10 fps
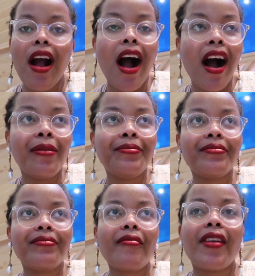Um,
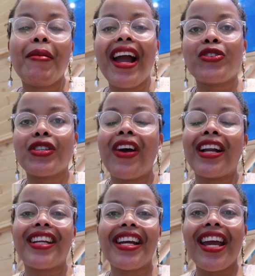but it was
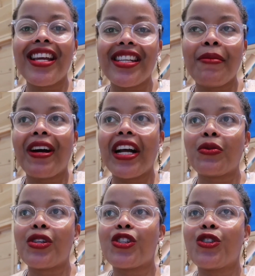fun. The easy part
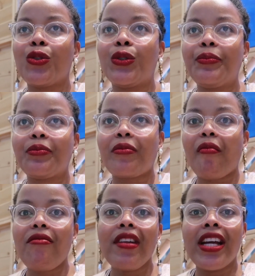was too
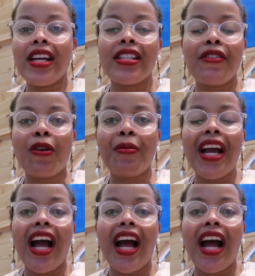easy for me.